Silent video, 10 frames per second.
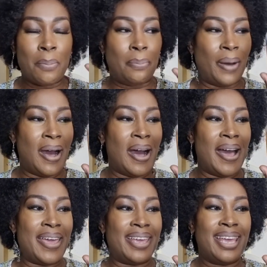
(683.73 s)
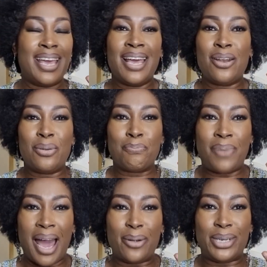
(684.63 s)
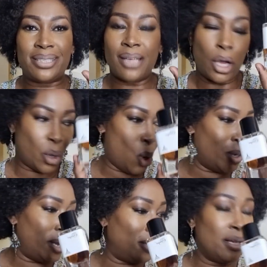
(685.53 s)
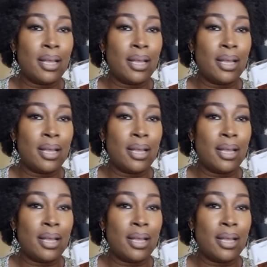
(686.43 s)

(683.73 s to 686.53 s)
by Paris Corner.